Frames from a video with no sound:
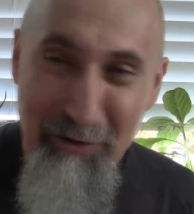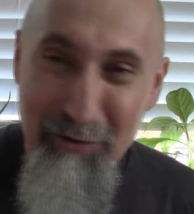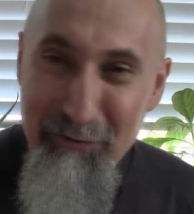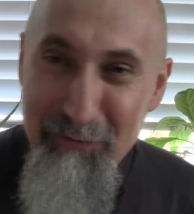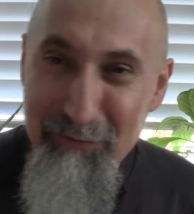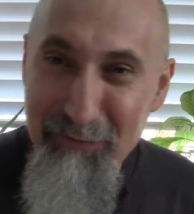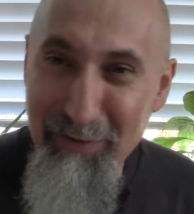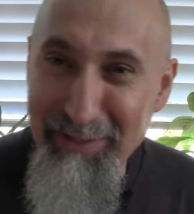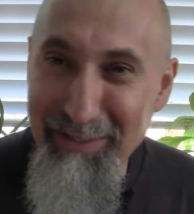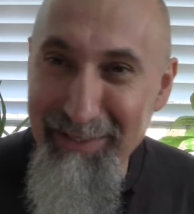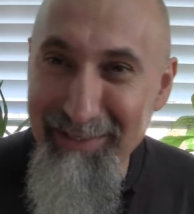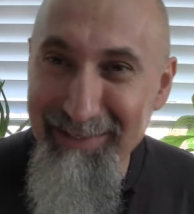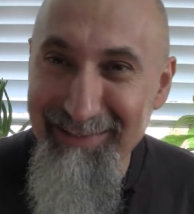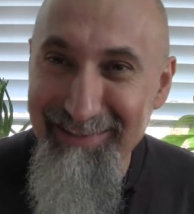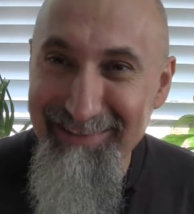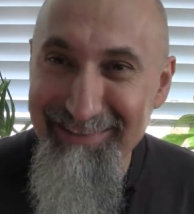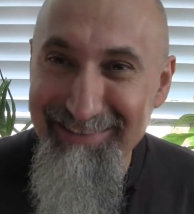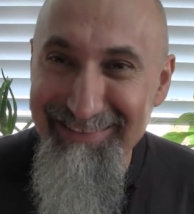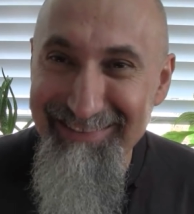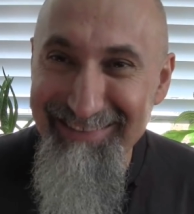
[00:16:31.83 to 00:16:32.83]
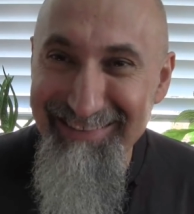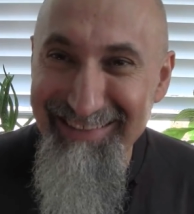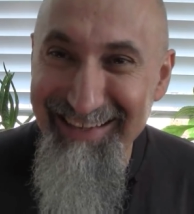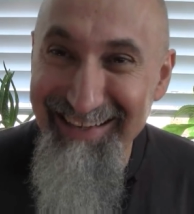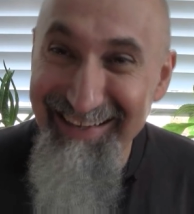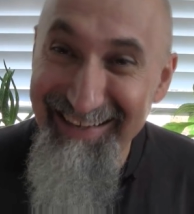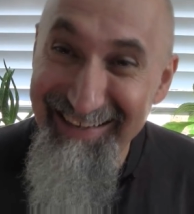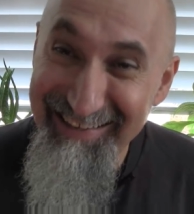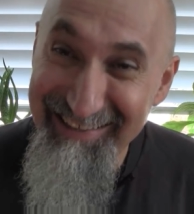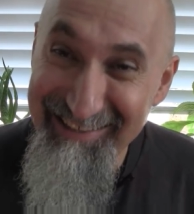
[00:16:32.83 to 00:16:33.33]
Fun.
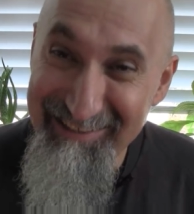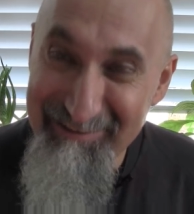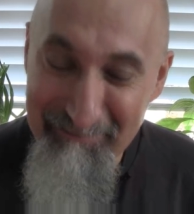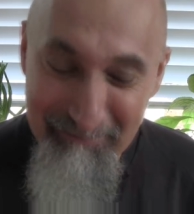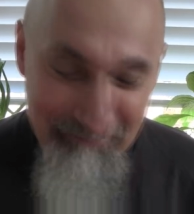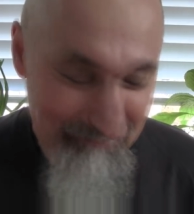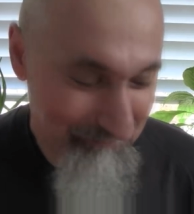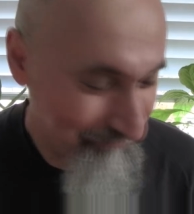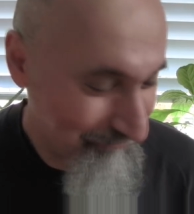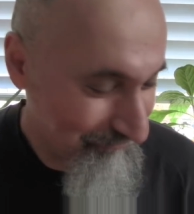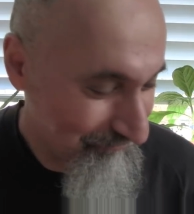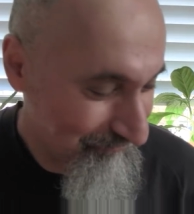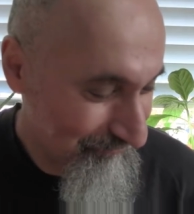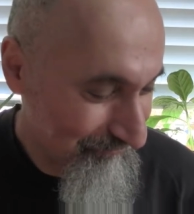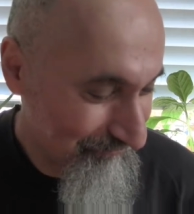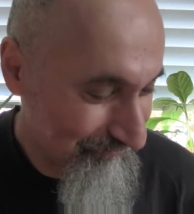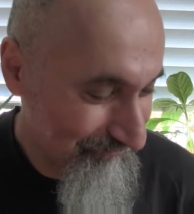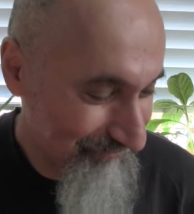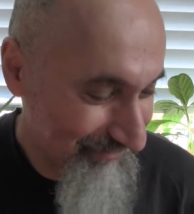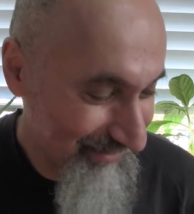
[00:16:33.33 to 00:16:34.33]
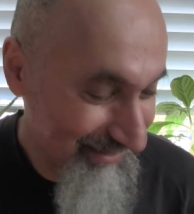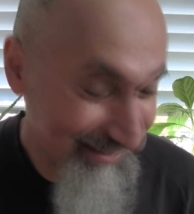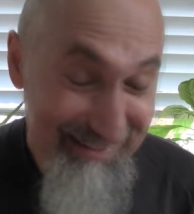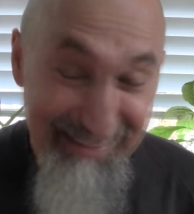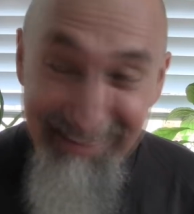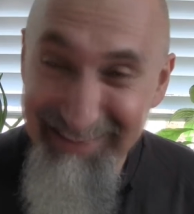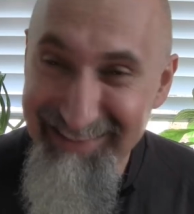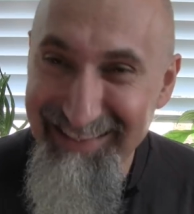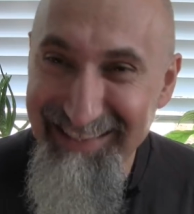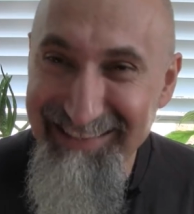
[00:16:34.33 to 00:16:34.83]
Um,
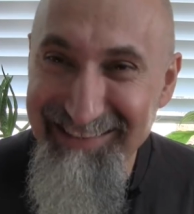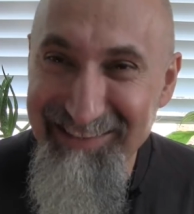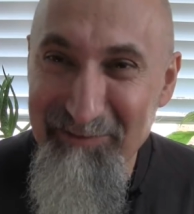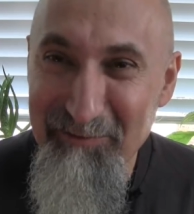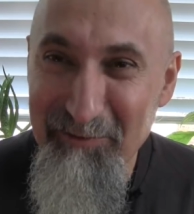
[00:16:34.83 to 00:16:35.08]
that's